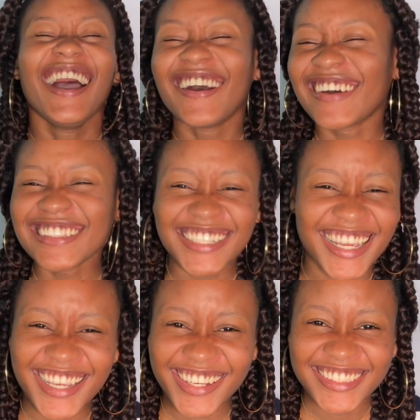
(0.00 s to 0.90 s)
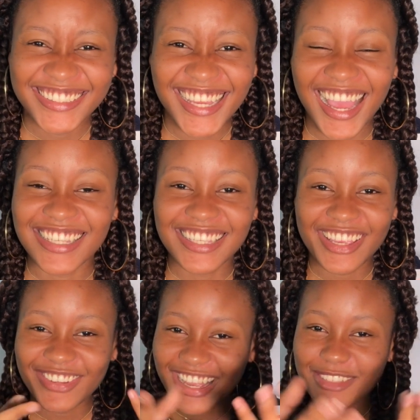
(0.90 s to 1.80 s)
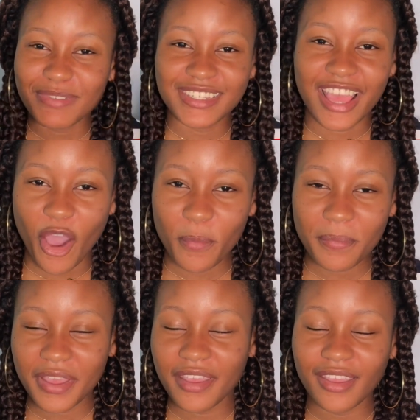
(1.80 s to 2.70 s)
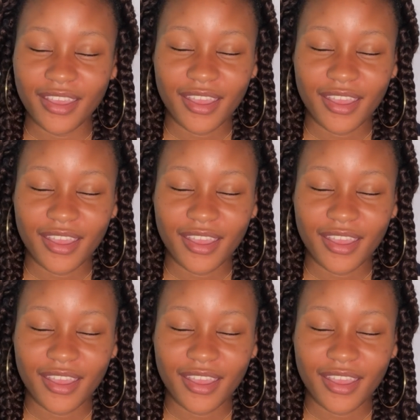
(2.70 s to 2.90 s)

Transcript: What should I call you guys? Can you guys please help me?